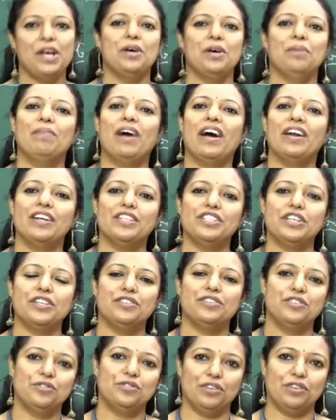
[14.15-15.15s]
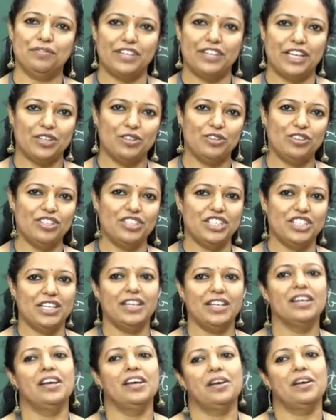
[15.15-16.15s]
Maharaja Institute of Technology,
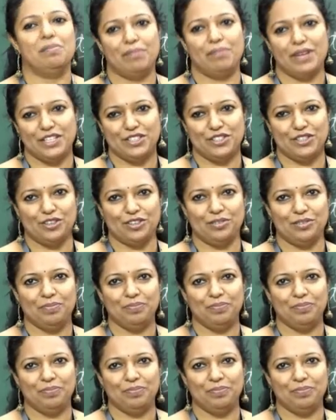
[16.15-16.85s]
Mysore.